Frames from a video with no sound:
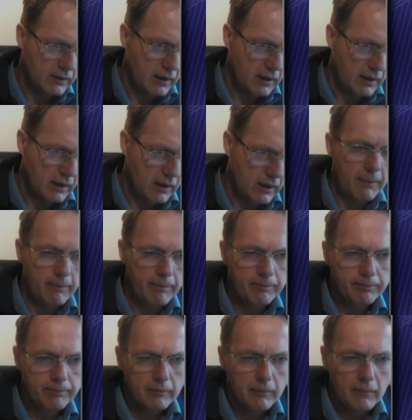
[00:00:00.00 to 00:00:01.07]
10%.
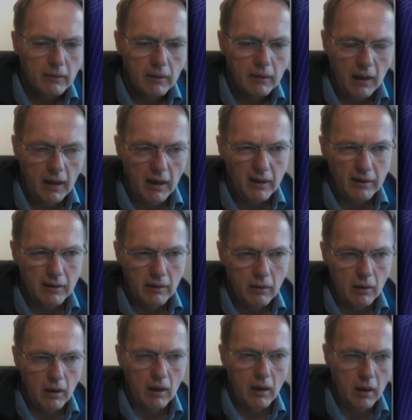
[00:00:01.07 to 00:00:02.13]
Yeah. And
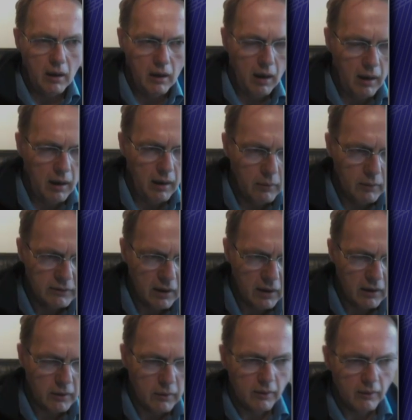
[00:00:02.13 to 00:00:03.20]
I was
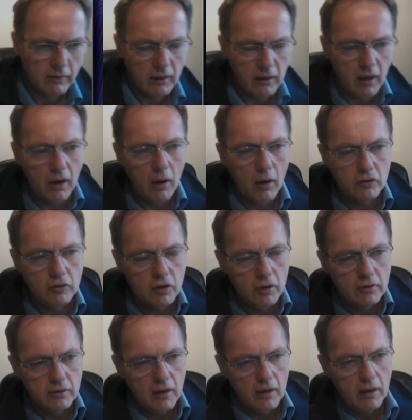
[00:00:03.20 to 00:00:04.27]
arguing it's a low on
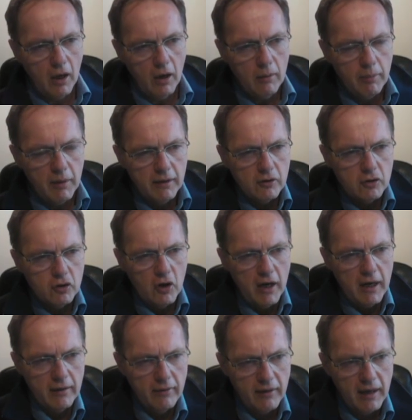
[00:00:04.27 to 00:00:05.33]
Tuesday, a low beta
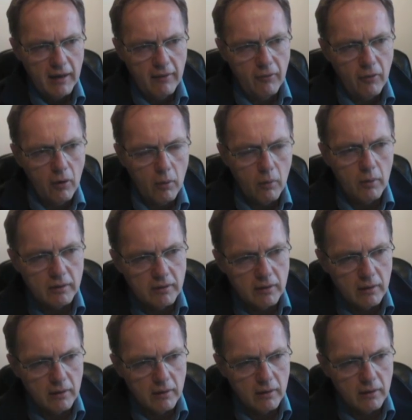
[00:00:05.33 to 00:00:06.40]
trade, and therefore it was
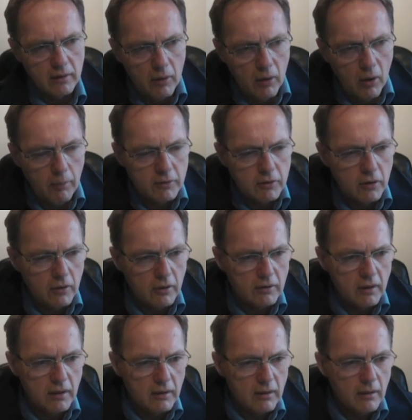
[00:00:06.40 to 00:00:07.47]
an
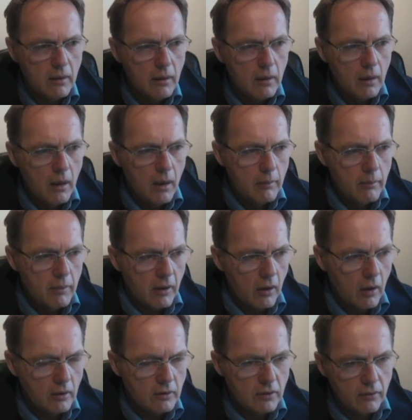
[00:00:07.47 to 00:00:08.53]
opportunity
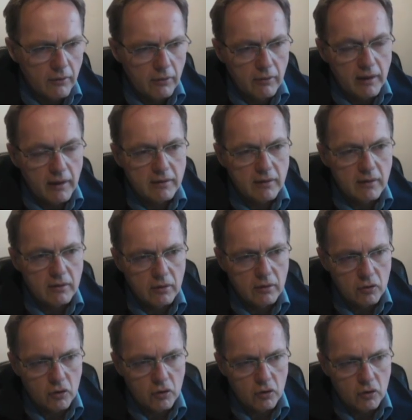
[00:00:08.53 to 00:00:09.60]
because of the risk to
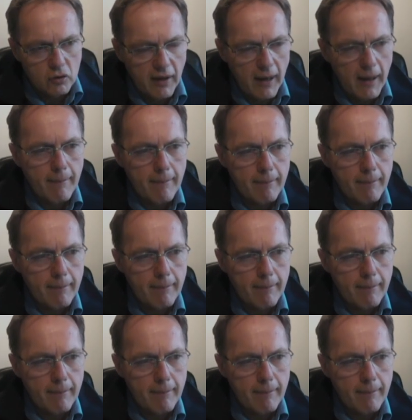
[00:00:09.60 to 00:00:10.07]
trade that.